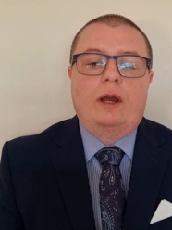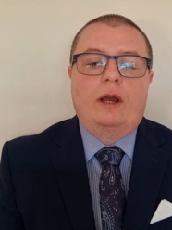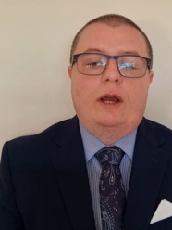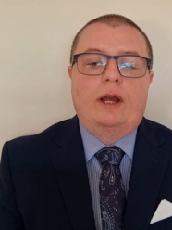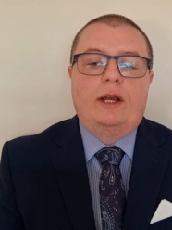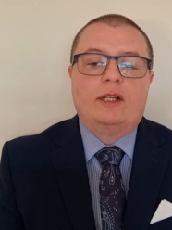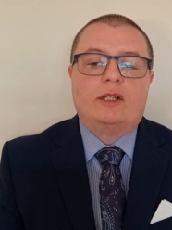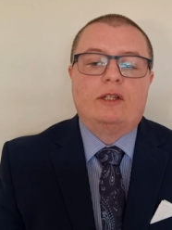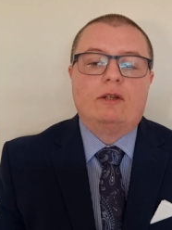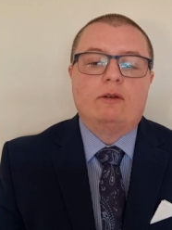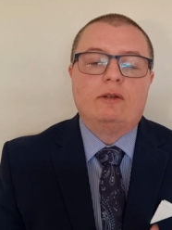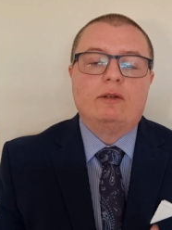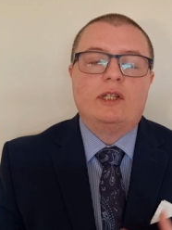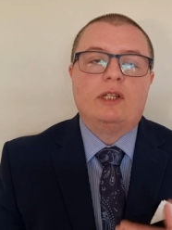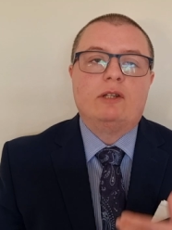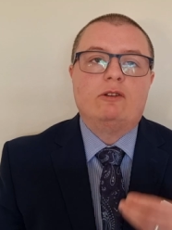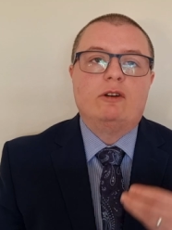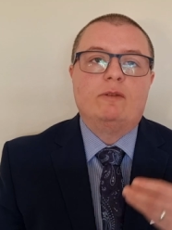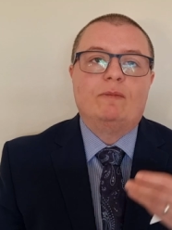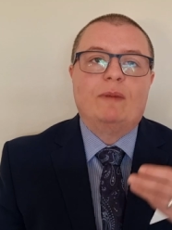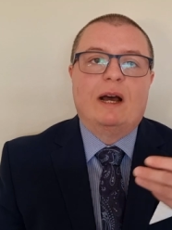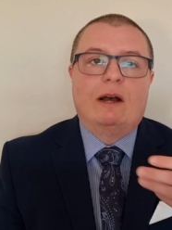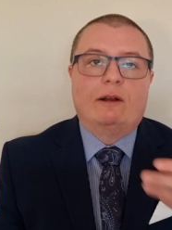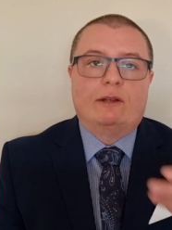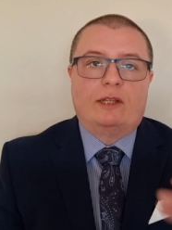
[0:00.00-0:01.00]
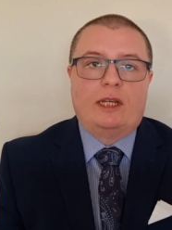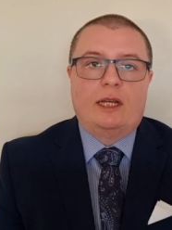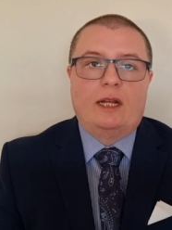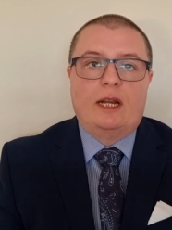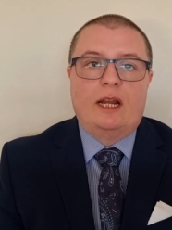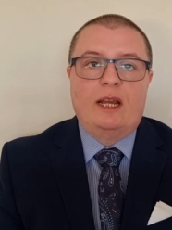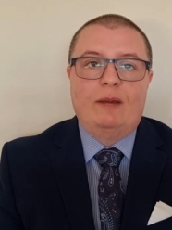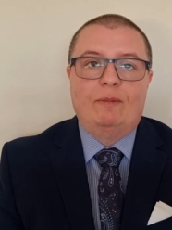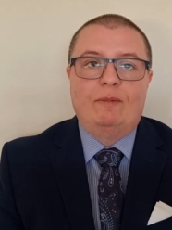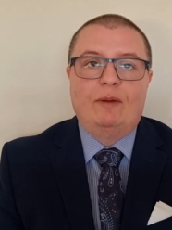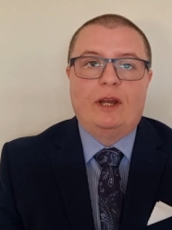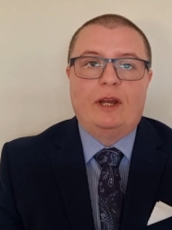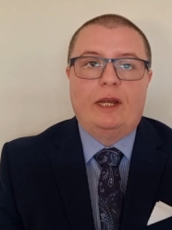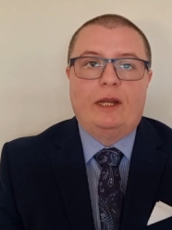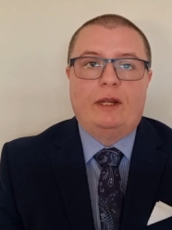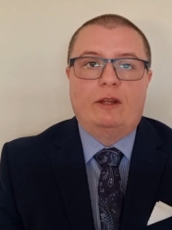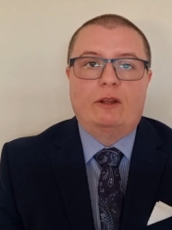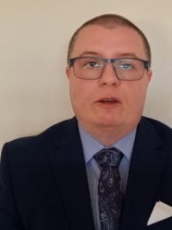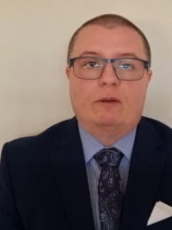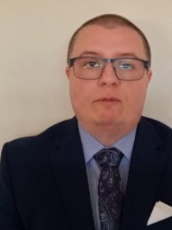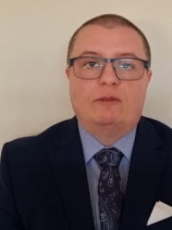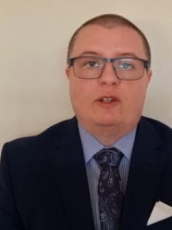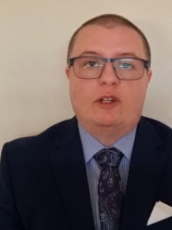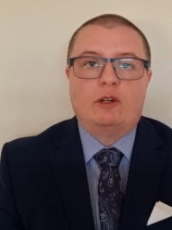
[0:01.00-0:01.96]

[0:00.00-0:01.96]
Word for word: It's also about enabling them